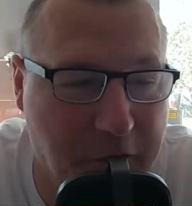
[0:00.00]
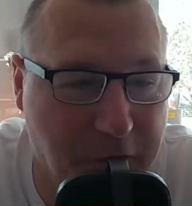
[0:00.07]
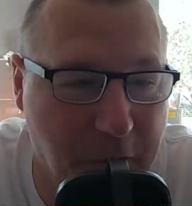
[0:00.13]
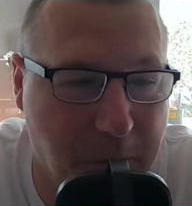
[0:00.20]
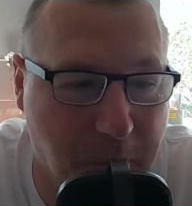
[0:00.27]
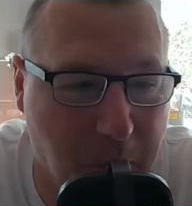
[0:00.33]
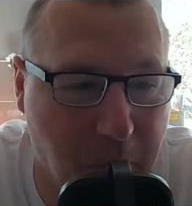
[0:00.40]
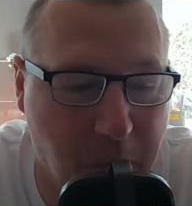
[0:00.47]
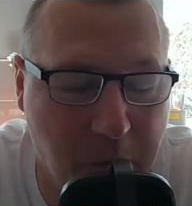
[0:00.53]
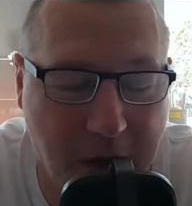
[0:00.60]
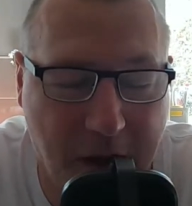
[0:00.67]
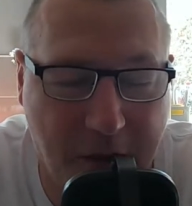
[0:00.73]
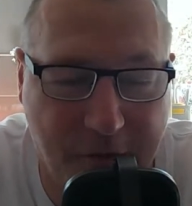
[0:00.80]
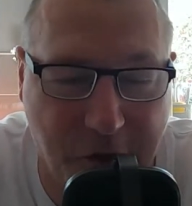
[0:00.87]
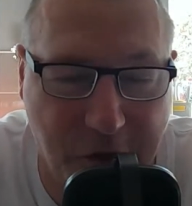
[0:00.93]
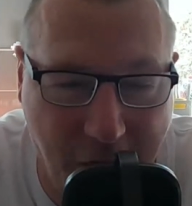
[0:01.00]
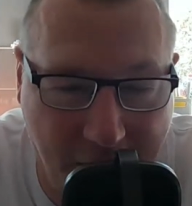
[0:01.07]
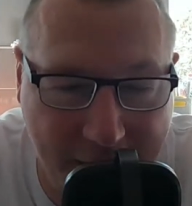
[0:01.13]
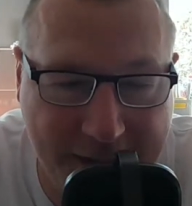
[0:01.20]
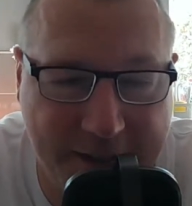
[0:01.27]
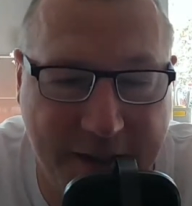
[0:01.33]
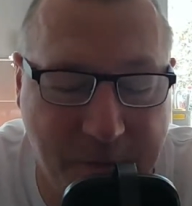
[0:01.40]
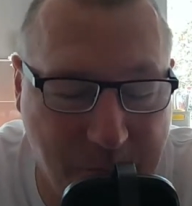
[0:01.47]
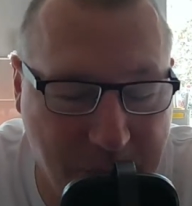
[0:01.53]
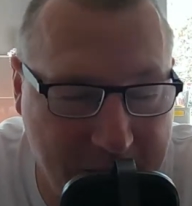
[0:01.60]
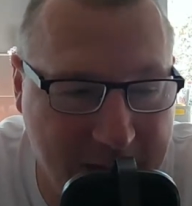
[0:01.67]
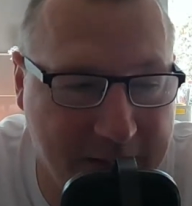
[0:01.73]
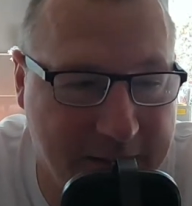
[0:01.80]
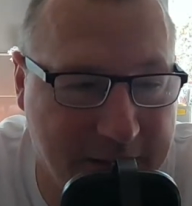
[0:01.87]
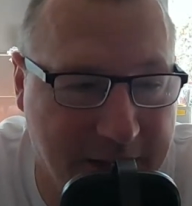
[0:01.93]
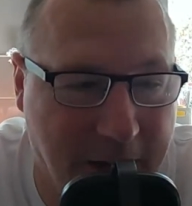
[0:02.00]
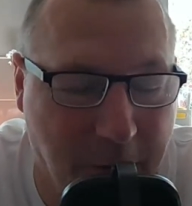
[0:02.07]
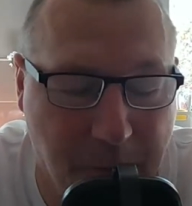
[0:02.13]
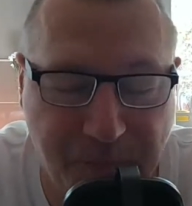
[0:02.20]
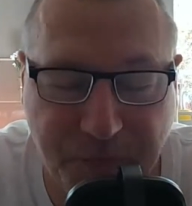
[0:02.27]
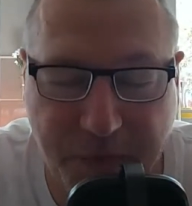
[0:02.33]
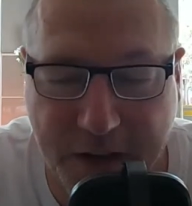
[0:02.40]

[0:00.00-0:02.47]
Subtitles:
football for 90 minutes now.